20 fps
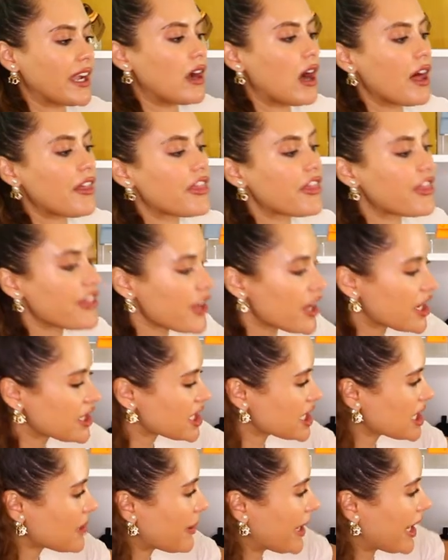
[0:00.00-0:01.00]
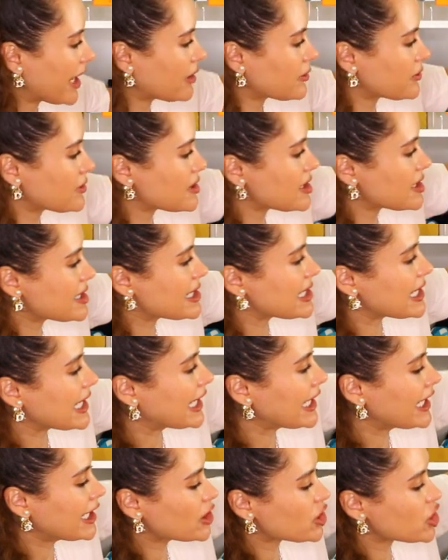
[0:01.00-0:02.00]
are £30
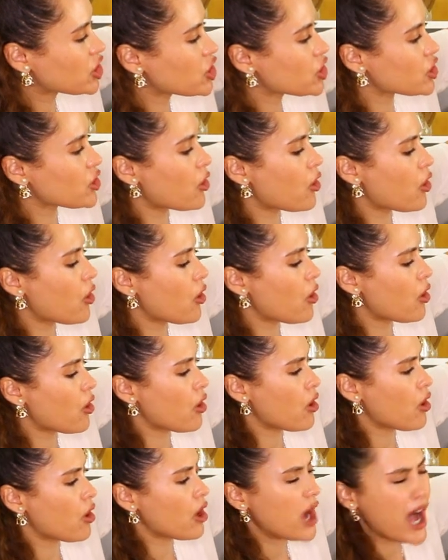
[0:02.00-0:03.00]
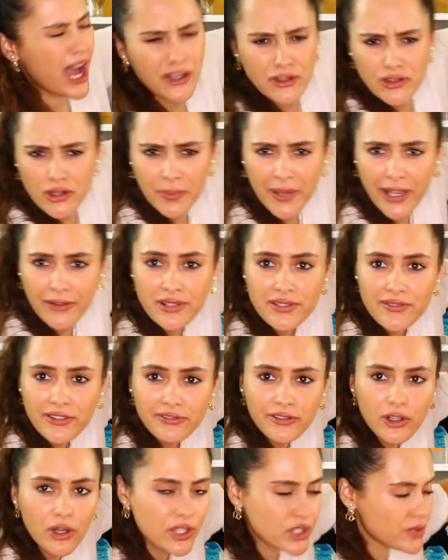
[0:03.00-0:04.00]
each, or £100 for
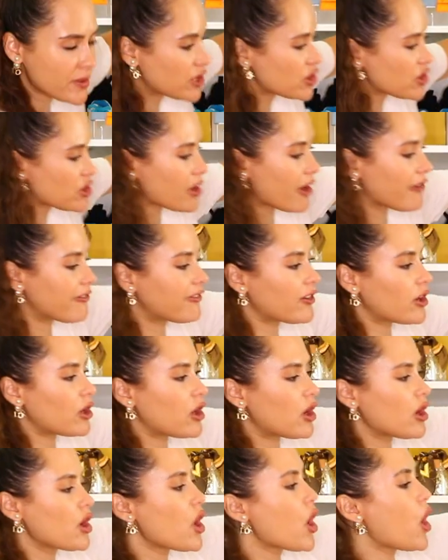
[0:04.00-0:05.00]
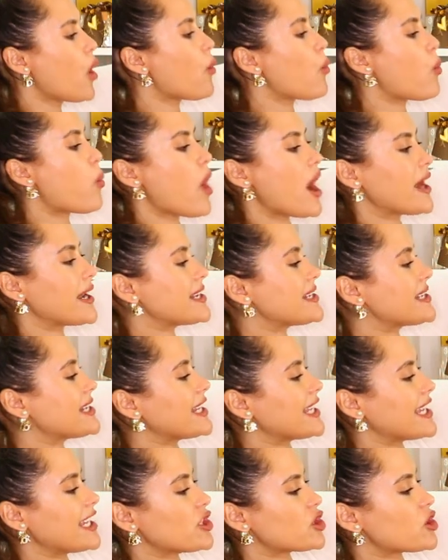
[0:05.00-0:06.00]
four, so I just got four. One is
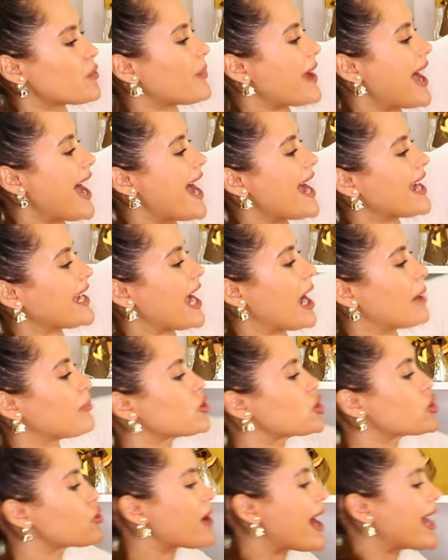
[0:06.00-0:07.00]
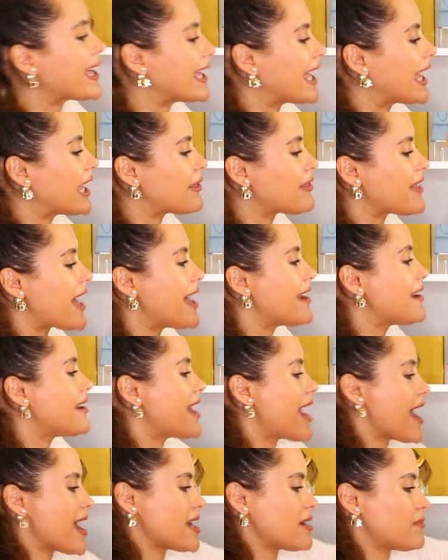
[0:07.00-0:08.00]
in each bag, I'm tracking, they're
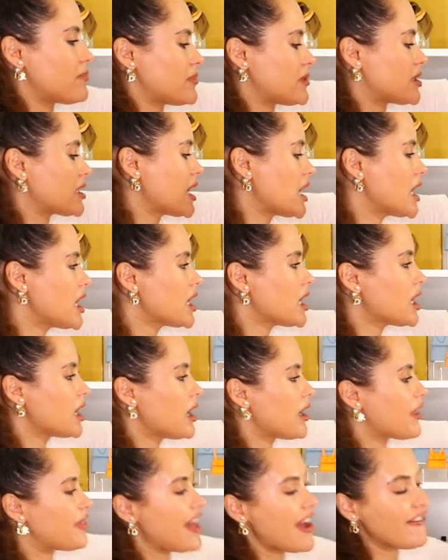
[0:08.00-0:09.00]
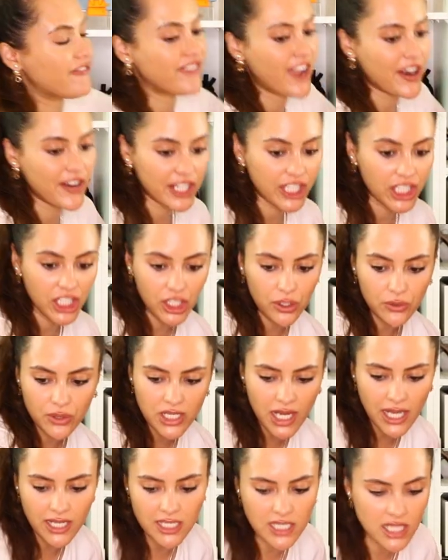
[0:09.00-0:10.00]
named, they're very
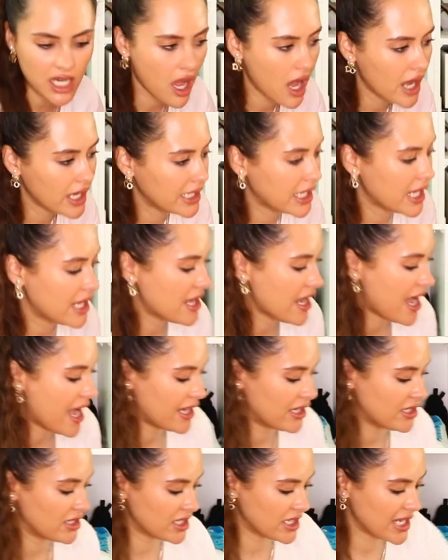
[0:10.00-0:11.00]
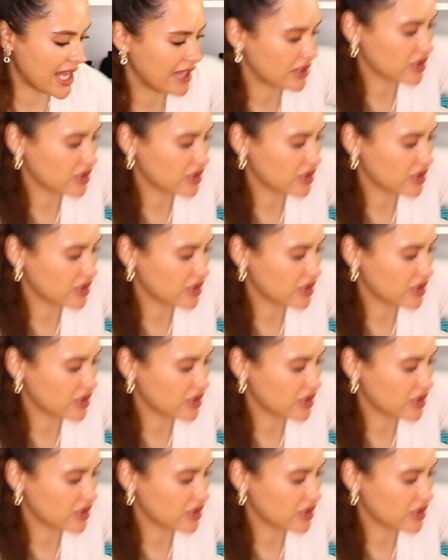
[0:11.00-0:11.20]
cute and tiny, and yeah,